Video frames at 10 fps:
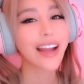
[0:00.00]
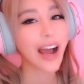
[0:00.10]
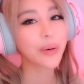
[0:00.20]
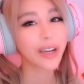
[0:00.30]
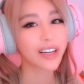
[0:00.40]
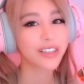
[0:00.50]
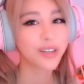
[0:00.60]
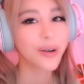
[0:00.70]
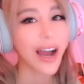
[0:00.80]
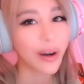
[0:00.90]
now we're gonna
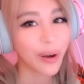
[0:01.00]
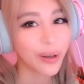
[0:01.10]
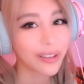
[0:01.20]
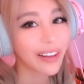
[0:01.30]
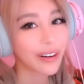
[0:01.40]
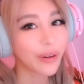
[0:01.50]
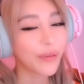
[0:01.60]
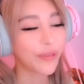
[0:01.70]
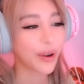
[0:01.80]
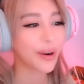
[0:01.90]
do our own little
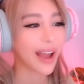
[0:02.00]
vote